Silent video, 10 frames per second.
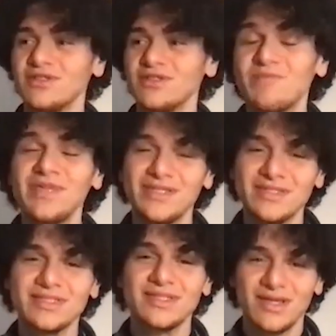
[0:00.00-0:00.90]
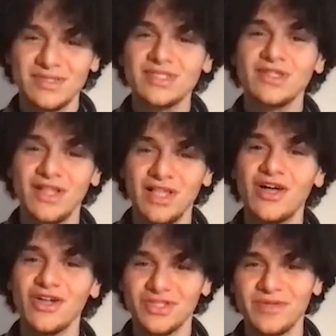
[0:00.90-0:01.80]
it means still a
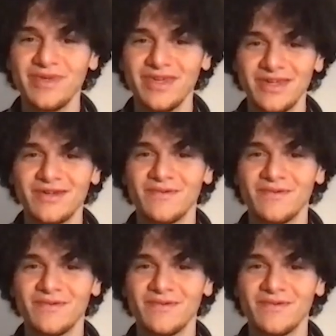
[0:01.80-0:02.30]
lot to me.